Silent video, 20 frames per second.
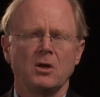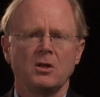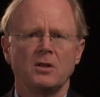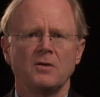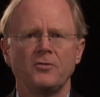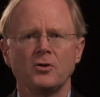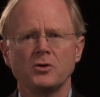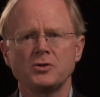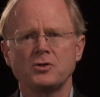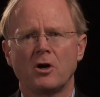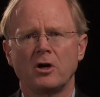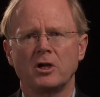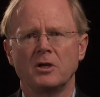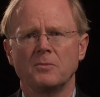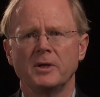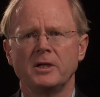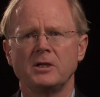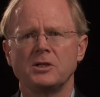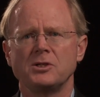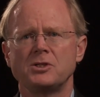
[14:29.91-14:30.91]
The first
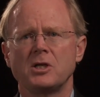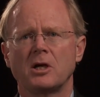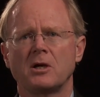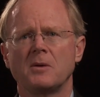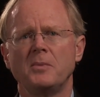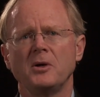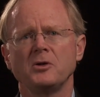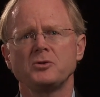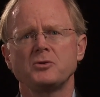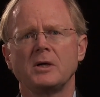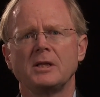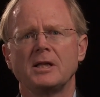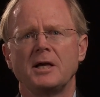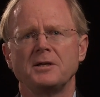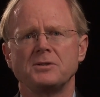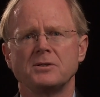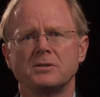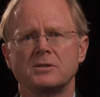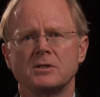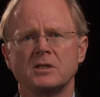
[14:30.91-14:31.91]
argument is that compulsory
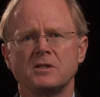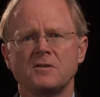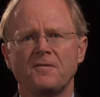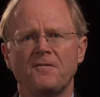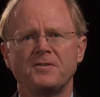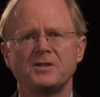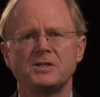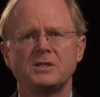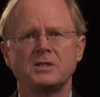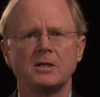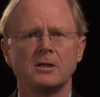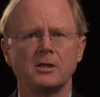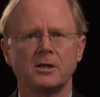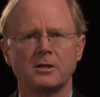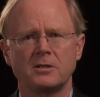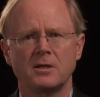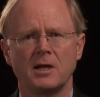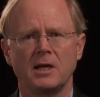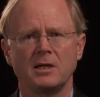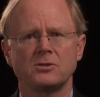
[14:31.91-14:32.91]
licenses
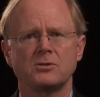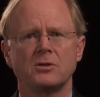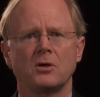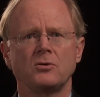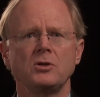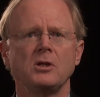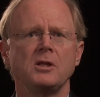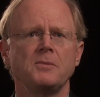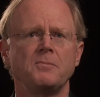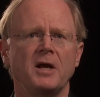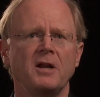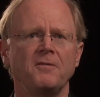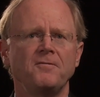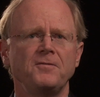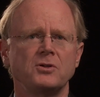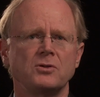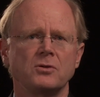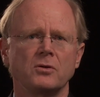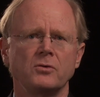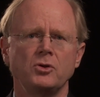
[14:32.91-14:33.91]
facilitate socially
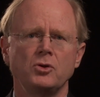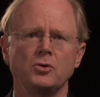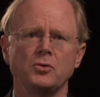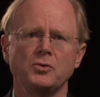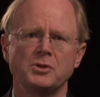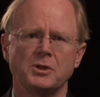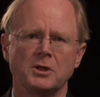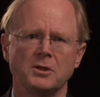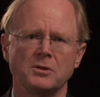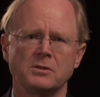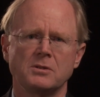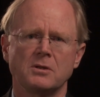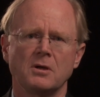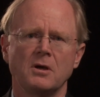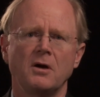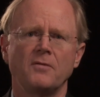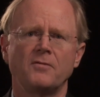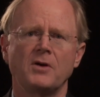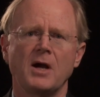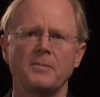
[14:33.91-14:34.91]
beneficial uses
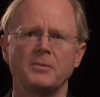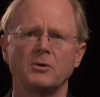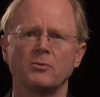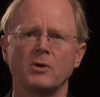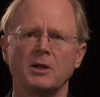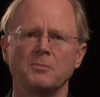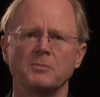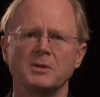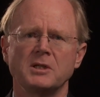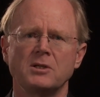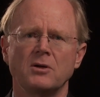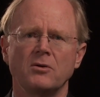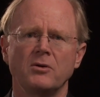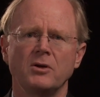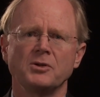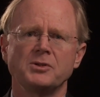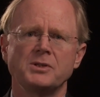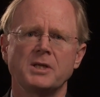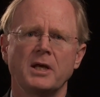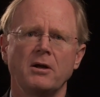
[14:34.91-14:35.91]
of copyrighted
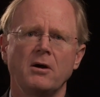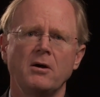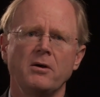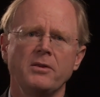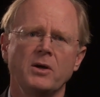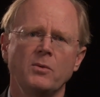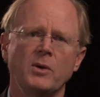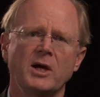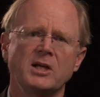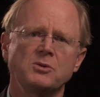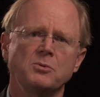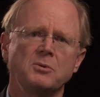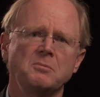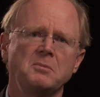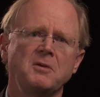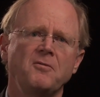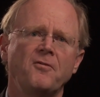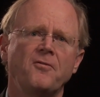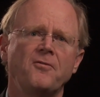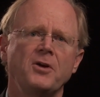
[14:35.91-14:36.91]
materials that otherwise would
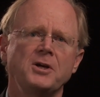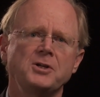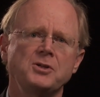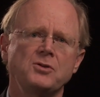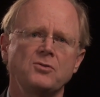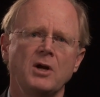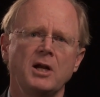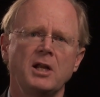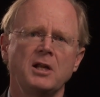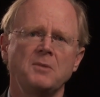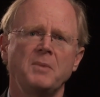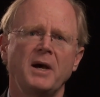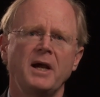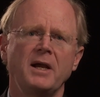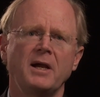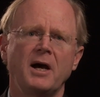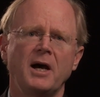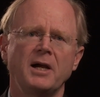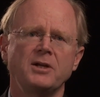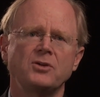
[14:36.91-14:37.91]
be frustrated by
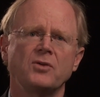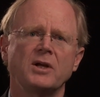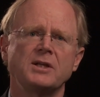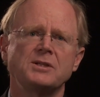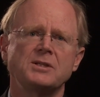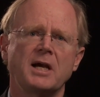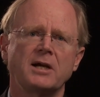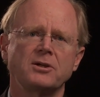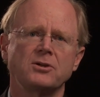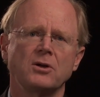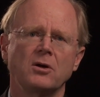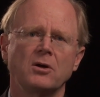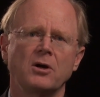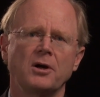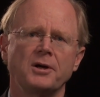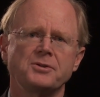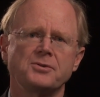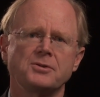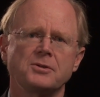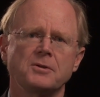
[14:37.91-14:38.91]
high transaction
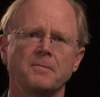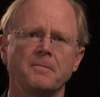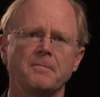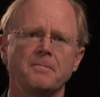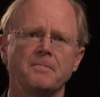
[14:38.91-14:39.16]
costs.